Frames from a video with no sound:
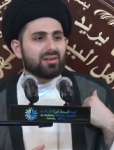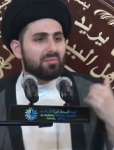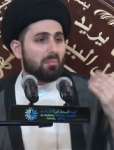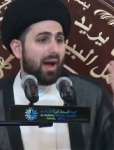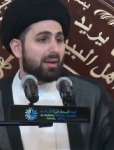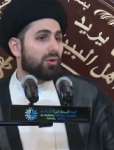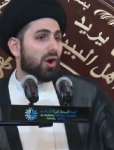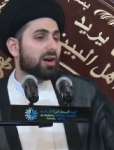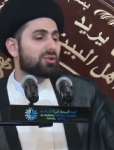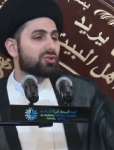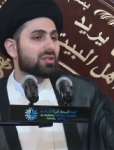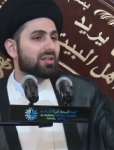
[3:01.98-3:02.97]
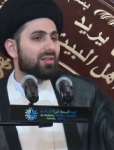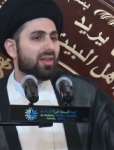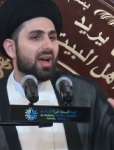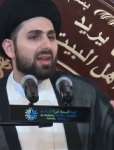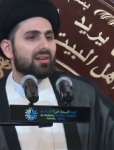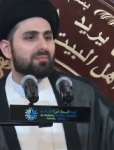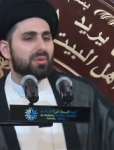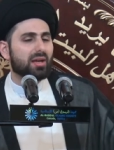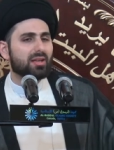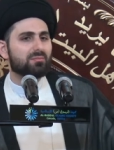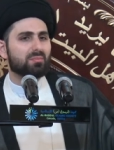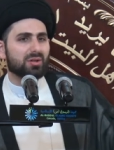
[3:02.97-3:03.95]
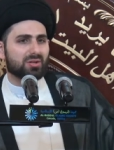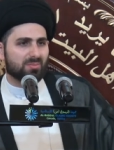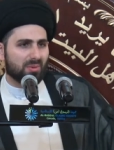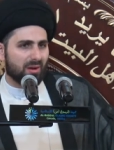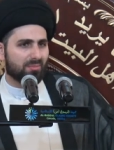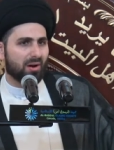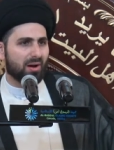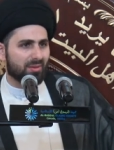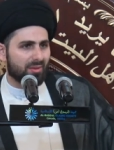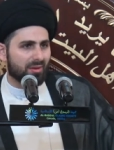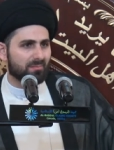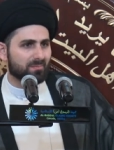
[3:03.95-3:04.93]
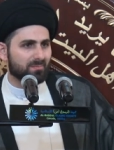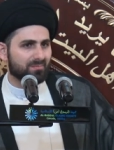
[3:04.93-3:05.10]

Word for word: my progeny, the Ahlul Bayt, peace be upon them.